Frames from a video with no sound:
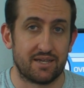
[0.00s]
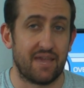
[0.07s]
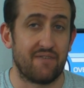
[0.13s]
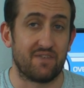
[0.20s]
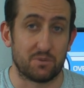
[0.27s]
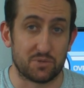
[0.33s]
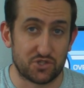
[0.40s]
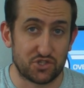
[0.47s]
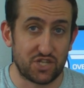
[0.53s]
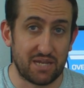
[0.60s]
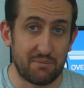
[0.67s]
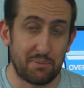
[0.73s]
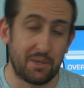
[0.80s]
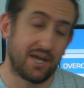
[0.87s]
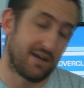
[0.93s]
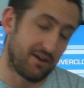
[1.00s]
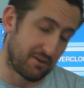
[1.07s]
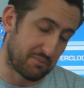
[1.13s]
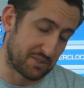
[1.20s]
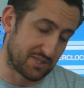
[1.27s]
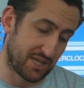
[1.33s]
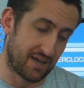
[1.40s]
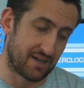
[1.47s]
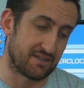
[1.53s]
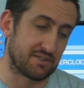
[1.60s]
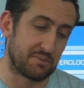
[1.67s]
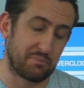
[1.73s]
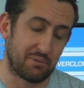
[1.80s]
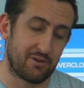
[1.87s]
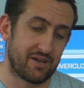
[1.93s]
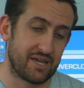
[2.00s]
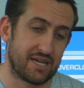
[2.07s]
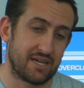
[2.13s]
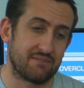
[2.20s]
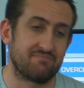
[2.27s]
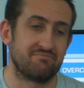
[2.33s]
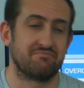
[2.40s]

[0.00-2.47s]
if it was cheaper, I'd be telling you to buy it.